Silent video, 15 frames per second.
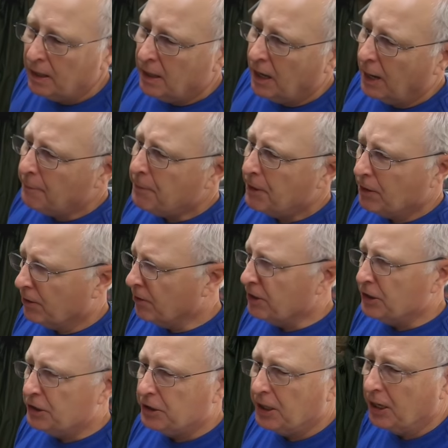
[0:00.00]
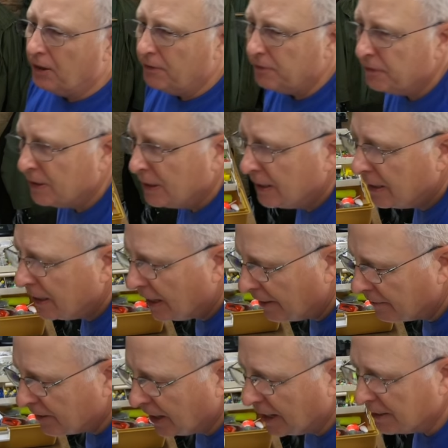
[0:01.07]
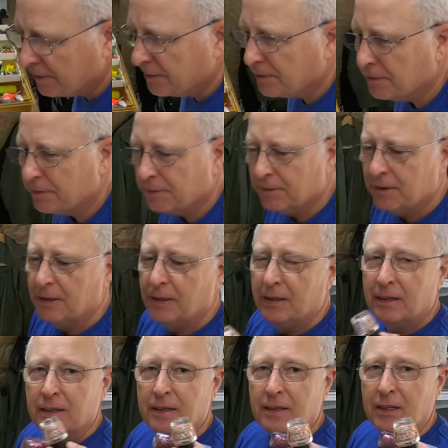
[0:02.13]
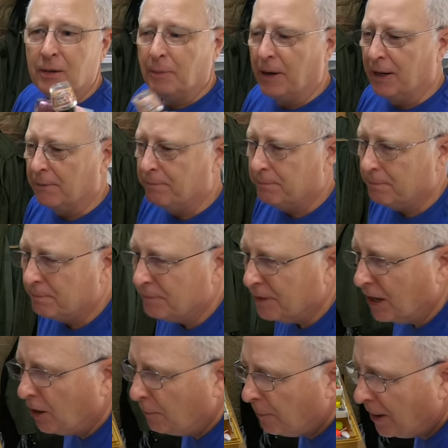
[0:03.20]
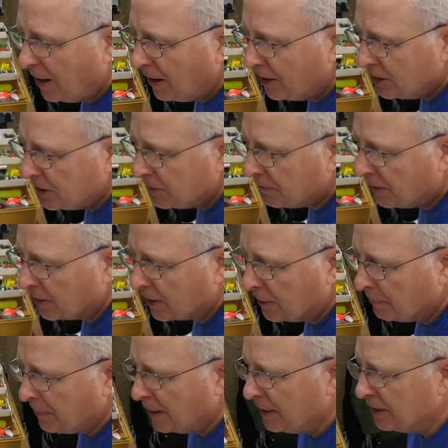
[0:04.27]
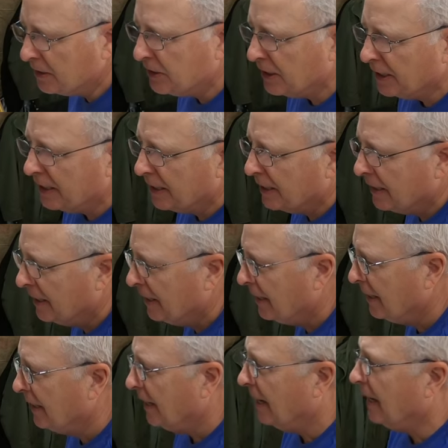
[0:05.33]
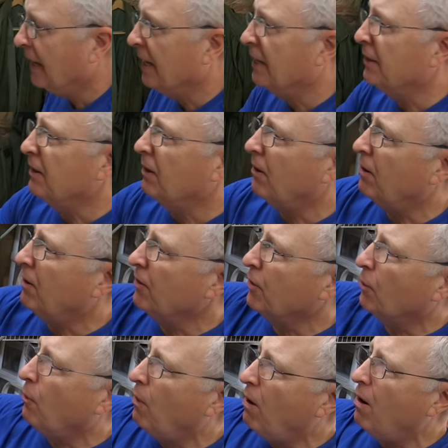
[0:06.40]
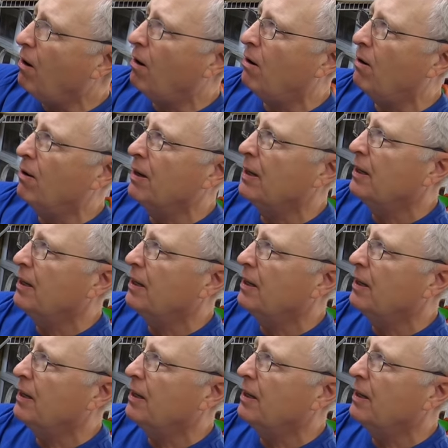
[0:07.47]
Up here on this shelf, I've got, you know, my nail polish if I'm going to paint a jig, and on the wall,